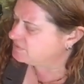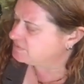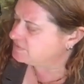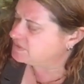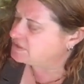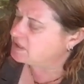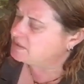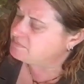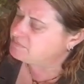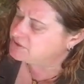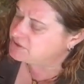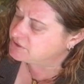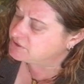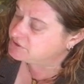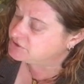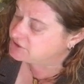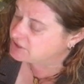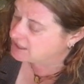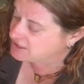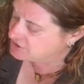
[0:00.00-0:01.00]
some
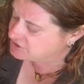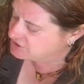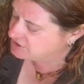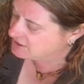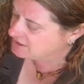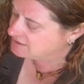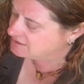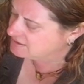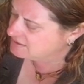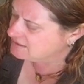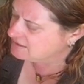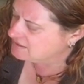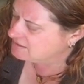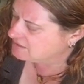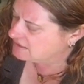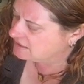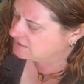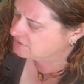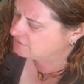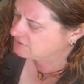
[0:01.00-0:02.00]
suggestion
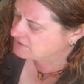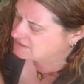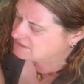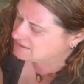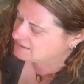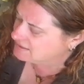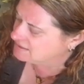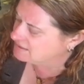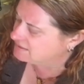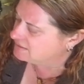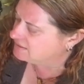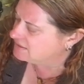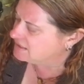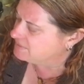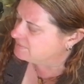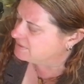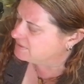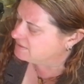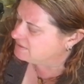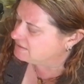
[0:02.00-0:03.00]
that there is
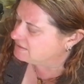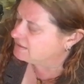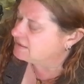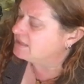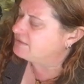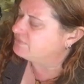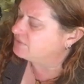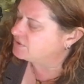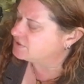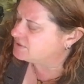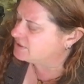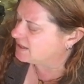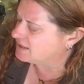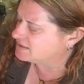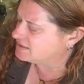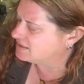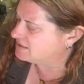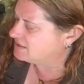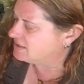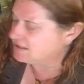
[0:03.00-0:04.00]
limit, liver
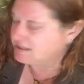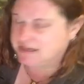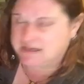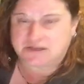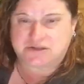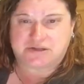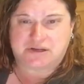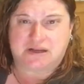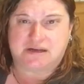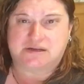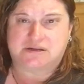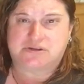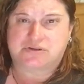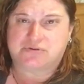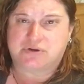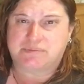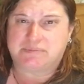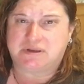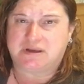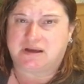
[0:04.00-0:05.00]
toxicity at
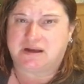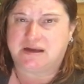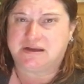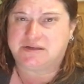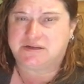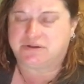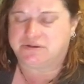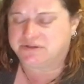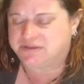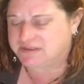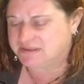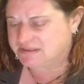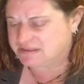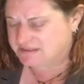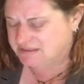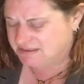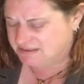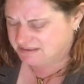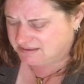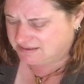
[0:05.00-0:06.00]
extremely high
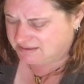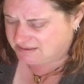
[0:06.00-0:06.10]
doses.